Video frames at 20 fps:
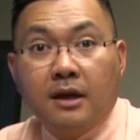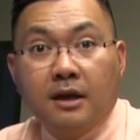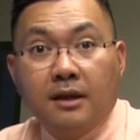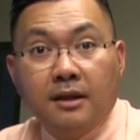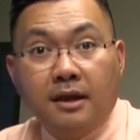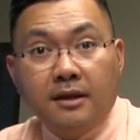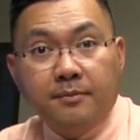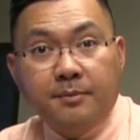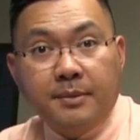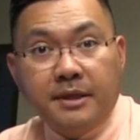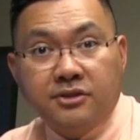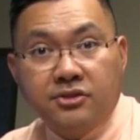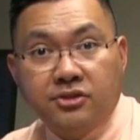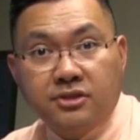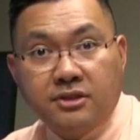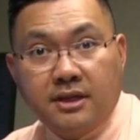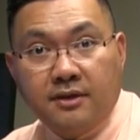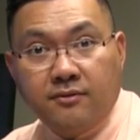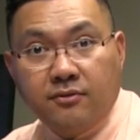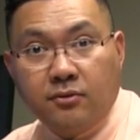A lot of
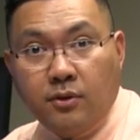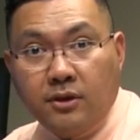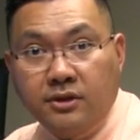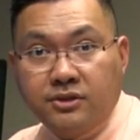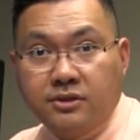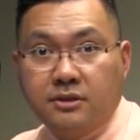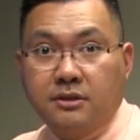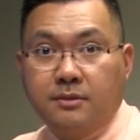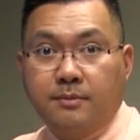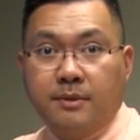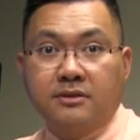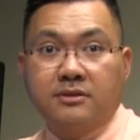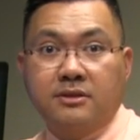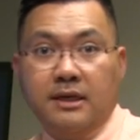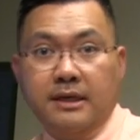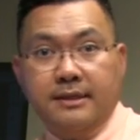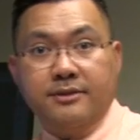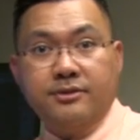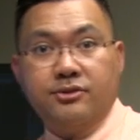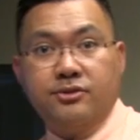patients have questions about
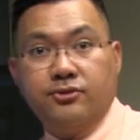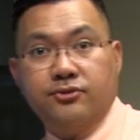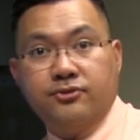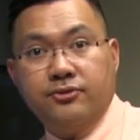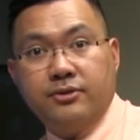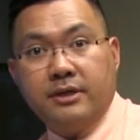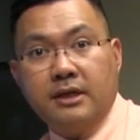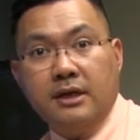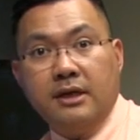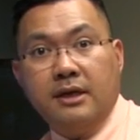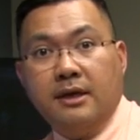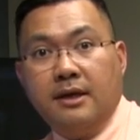sinus surgery